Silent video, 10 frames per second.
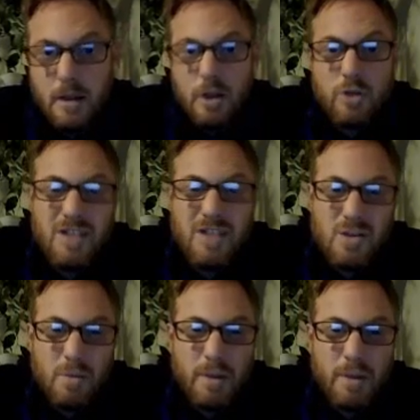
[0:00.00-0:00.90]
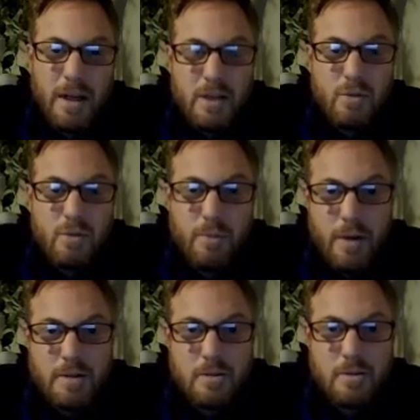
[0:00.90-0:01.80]
you need to apply it to a
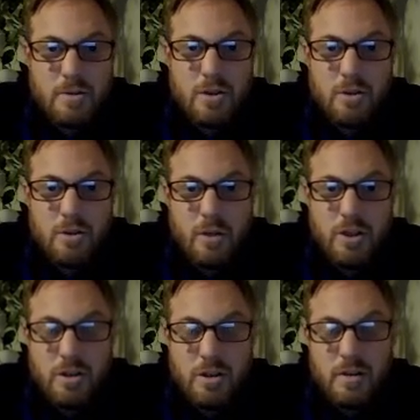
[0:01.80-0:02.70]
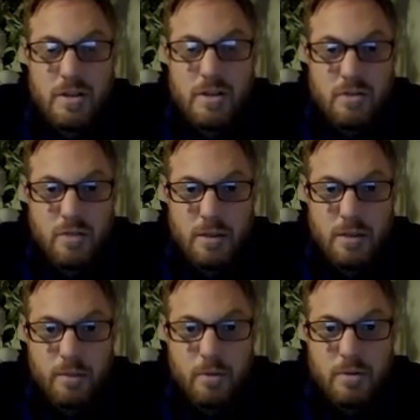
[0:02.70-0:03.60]
practical situation, and this is really
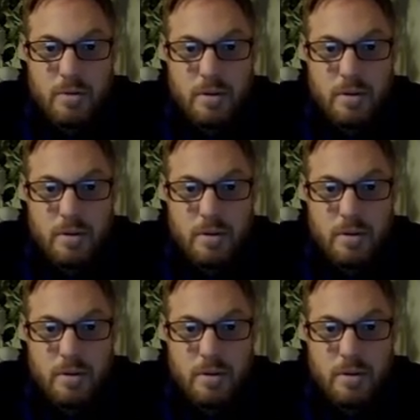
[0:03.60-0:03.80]
important.